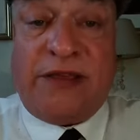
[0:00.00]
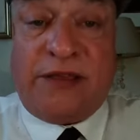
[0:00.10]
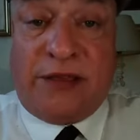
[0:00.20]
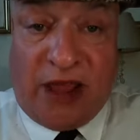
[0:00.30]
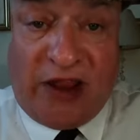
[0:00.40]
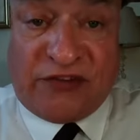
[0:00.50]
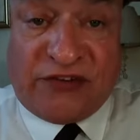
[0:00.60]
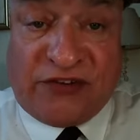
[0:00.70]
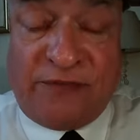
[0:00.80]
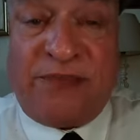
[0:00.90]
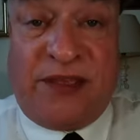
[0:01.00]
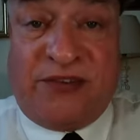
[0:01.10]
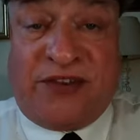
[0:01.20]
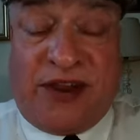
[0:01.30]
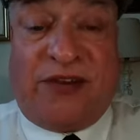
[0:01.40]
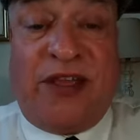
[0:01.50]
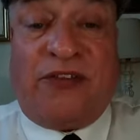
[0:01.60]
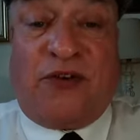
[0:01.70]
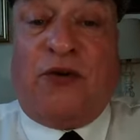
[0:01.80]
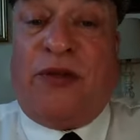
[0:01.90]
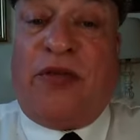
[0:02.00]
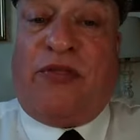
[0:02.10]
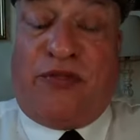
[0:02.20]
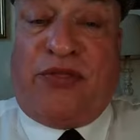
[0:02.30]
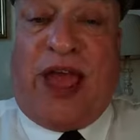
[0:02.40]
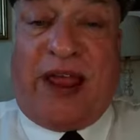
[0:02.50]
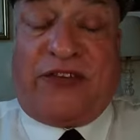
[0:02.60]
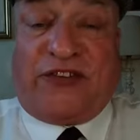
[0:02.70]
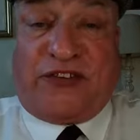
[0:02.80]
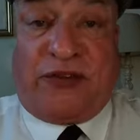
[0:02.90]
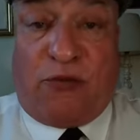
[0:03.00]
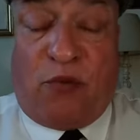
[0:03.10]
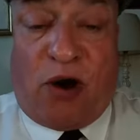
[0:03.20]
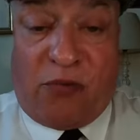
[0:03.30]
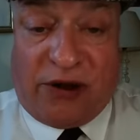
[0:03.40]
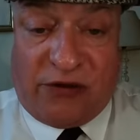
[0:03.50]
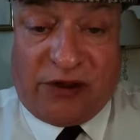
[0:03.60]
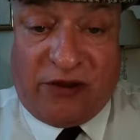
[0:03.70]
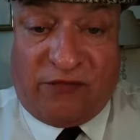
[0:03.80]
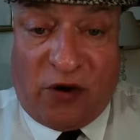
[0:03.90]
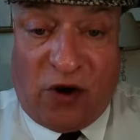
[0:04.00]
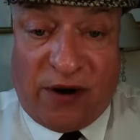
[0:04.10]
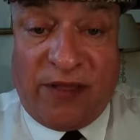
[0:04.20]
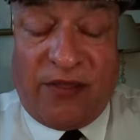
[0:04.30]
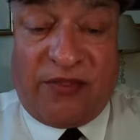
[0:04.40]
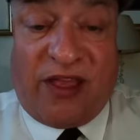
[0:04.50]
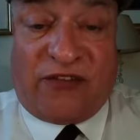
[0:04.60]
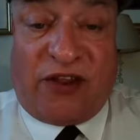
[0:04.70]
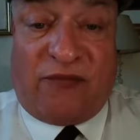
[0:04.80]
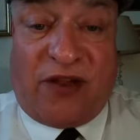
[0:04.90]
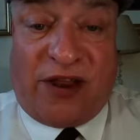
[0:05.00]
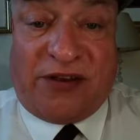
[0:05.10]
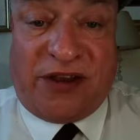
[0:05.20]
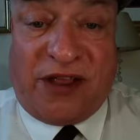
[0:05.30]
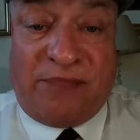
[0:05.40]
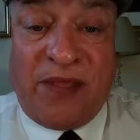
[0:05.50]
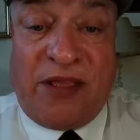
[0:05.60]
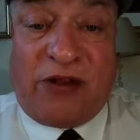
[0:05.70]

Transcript: Yes, he said. So that's what we're looking for, that sort of idea.